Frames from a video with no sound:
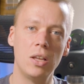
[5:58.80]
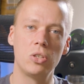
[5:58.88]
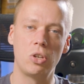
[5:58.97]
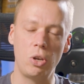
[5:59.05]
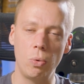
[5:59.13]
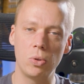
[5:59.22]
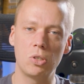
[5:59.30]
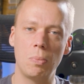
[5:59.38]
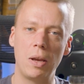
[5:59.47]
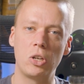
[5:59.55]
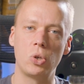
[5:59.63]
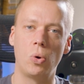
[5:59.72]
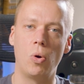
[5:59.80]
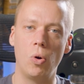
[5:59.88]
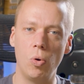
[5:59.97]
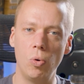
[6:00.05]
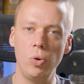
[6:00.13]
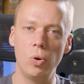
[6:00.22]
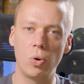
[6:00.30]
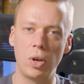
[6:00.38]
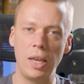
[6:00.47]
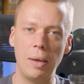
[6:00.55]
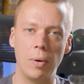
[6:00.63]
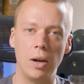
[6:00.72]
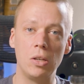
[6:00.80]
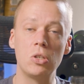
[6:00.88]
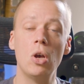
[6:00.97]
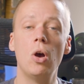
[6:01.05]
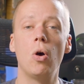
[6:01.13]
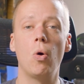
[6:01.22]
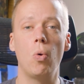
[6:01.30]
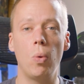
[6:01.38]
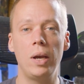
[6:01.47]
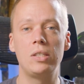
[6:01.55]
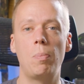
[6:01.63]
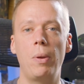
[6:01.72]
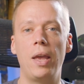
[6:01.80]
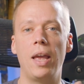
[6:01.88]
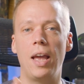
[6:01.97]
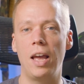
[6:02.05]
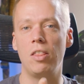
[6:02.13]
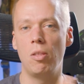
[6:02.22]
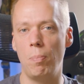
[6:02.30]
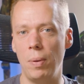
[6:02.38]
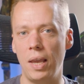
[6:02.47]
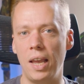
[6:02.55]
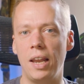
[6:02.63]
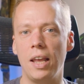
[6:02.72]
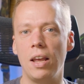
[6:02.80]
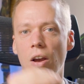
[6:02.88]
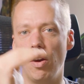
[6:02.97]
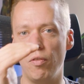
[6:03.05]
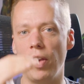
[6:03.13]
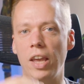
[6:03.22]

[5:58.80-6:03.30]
So you want to make sure all your keywords always appear at the beginning of